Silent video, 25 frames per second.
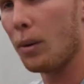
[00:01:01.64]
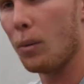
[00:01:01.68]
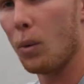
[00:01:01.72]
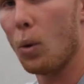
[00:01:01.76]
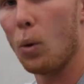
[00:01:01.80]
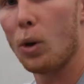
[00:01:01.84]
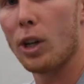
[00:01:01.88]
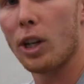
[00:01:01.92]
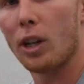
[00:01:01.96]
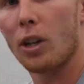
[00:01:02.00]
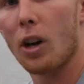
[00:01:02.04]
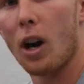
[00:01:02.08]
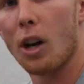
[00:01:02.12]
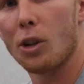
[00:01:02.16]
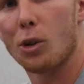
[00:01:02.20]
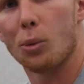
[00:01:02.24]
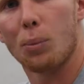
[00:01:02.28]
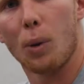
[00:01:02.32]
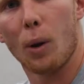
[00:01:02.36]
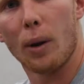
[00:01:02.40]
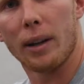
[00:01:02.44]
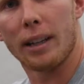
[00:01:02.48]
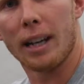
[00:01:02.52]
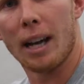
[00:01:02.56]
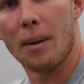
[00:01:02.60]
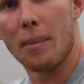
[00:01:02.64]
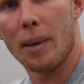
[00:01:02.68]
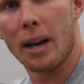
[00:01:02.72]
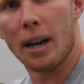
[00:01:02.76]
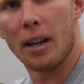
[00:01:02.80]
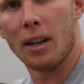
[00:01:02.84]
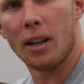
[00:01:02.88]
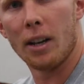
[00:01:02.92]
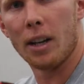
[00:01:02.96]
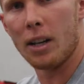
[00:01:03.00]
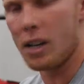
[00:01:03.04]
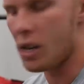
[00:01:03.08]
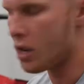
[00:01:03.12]
all your kites will probably come
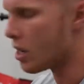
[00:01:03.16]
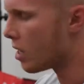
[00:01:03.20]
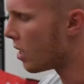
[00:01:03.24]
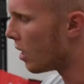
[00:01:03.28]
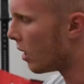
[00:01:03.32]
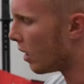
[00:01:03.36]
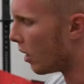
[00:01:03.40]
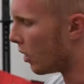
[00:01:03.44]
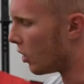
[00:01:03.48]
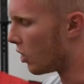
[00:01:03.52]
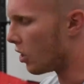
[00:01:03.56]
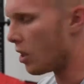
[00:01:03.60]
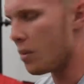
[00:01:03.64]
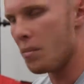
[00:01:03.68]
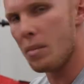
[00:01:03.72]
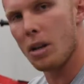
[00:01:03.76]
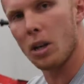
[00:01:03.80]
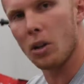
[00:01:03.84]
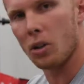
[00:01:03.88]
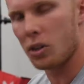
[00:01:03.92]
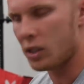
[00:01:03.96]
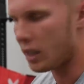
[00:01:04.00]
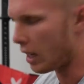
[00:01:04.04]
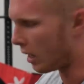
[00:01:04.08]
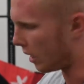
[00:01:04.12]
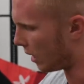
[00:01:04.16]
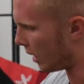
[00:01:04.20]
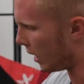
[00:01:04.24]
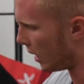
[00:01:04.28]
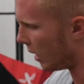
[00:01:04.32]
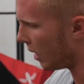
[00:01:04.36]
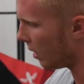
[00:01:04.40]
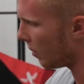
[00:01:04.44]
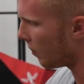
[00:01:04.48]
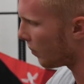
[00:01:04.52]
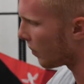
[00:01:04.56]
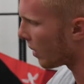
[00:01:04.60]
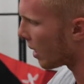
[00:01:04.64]
out into the middle setting
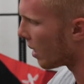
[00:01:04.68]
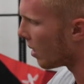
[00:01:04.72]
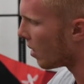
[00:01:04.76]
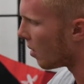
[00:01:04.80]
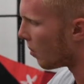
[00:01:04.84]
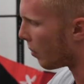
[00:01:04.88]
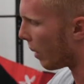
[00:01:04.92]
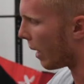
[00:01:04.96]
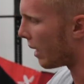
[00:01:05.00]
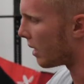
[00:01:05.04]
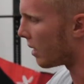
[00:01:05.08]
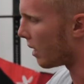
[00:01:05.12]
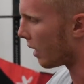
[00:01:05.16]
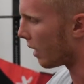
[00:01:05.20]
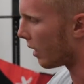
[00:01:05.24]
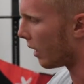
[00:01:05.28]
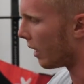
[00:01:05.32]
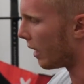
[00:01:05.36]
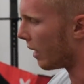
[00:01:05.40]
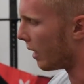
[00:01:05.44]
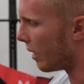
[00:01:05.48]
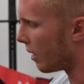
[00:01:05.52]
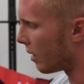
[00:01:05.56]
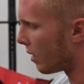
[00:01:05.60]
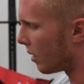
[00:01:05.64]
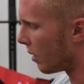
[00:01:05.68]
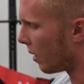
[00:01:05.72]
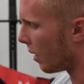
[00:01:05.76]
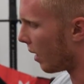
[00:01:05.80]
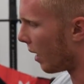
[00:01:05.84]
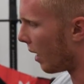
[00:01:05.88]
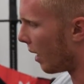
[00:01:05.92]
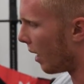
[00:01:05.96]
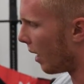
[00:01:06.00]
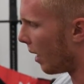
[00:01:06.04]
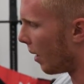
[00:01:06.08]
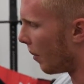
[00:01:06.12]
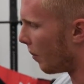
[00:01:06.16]
here. Basically it's
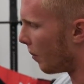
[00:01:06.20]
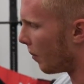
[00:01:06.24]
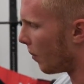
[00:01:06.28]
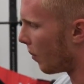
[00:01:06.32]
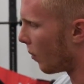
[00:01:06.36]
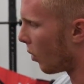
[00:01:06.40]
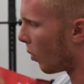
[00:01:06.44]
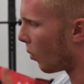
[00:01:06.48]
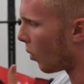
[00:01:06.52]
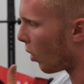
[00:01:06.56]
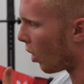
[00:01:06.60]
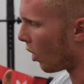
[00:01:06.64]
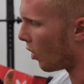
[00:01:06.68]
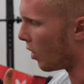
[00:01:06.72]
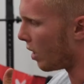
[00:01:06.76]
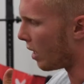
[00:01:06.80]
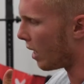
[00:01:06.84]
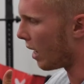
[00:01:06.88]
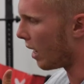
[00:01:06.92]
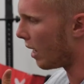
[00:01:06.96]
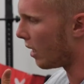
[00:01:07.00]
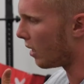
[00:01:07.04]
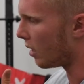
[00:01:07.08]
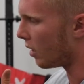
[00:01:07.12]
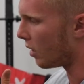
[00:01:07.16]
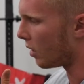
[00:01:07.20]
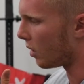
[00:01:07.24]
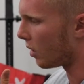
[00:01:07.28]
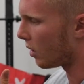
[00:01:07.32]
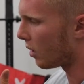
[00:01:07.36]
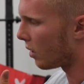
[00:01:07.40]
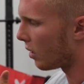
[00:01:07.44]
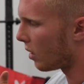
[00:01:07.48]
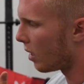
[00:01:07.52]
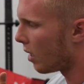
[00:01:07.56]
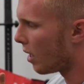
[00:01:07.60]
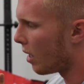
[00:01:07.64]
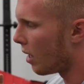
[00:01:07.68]
right on the end
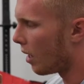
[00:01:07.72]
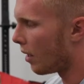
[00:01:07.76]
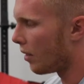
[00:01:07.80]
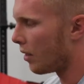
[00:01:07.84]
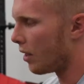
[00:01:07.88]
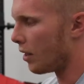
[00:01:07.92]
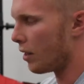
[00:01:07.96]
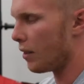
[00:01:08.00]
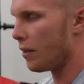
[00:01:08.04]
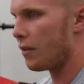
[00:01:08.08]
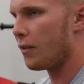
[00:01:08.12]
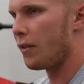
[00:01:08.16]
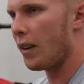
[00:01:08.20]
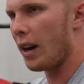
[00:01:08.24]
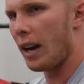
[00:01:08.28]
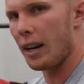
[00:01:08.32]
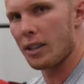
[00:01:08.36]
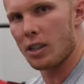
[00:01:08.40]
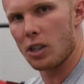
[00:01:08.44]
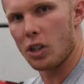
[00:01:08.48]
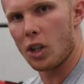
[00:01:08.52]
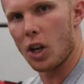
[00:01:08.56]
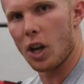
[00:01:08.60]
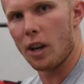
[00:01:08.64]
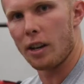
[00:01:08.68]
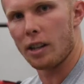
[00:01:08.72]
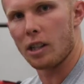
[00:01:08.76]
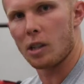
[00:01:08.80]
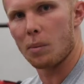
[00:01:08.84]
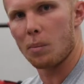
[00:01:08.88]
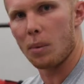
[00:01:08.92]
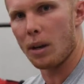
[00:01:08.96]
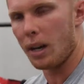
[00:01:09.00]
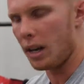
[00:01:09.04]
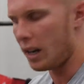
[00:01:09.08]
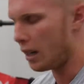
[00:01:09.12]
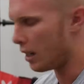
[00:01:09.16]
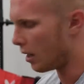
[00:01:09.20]
is the faster turning
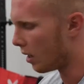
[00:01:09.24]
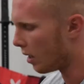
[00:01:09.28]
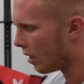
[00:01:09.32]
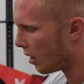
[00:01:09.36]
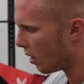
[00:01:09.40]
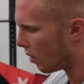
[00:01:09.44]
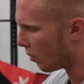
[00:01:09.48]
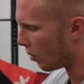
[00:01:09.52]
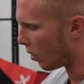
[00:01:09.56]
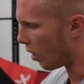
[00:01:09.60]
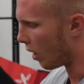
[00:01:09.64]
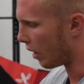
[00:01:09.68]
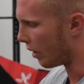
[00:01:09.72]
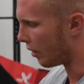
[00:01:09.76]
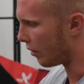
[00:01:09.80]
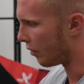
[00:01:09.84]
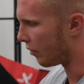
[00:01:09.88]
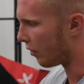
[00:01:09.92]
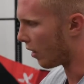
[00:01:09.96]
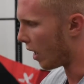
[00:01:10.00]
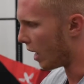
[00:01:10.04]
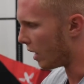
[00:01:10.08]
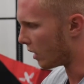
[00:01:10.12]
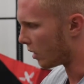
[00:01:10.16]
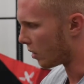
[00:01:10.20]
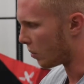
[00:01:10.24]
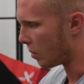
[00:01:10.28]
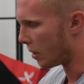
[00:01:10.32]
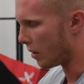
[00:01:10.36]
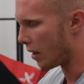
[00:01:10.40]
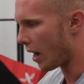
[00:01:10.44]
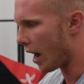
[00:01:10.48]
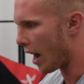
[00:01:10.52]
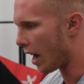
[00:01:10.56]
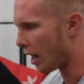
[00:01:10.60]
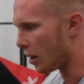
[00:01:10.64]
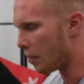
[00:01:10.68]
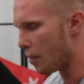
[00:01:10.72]
speed, right at the front it's going to be
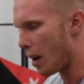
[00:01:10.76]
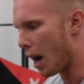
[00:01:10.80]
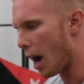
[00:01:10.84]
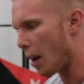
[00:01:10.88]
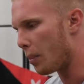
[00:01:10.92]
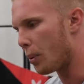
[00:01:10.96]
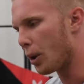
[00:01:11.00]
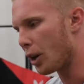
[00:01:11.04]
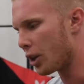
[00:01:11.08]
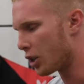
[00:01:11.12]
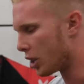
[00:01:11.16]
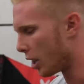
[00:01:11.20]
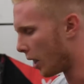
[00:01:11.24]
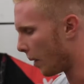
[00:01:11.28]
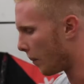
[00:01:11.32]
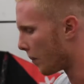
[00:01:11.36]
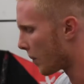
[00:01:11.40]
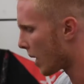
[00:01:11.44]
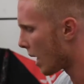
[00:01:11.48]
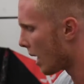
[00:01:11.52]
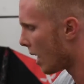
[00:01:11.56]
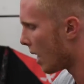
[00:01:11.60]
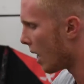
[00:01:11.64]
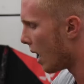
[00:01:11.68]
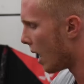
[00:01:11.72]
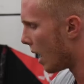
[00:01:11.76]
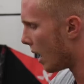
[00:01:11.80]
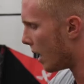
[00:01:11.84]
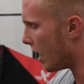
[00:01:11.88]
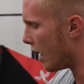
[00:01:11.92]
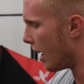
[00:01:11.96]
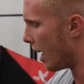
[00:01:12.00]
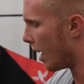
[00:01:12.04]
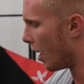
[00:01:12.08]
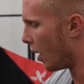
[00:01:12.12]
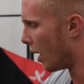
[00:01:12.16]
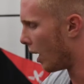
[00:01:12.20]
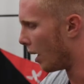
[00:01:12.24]
harder bar pressure.
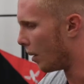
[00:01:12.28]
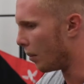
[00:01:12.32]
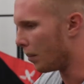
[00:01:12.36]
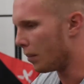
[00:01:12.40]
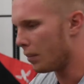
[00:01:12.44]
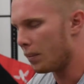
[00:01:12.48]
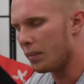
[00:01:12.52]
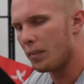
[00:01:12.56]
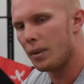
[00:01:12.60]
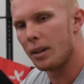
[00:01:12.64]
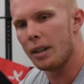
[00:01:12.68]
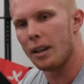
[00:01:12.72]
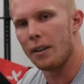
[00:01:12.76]
Now